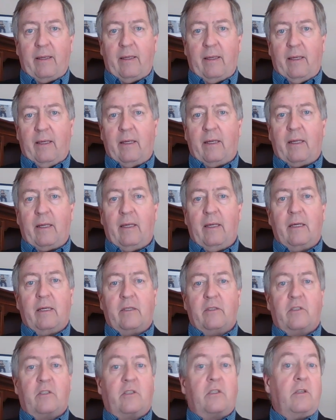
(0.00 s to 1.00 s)
It
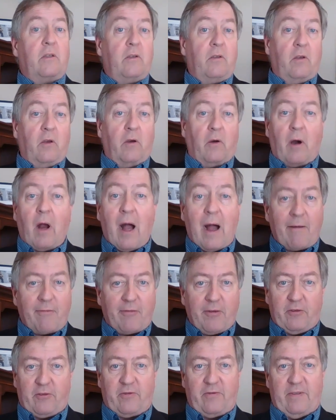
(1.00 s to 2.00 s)
is your
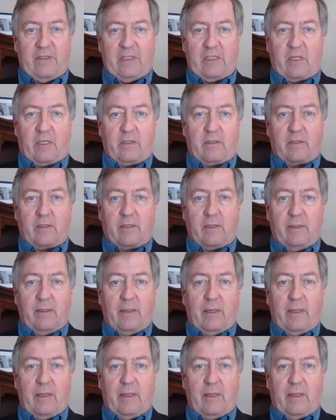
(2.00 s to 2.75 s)
office visits,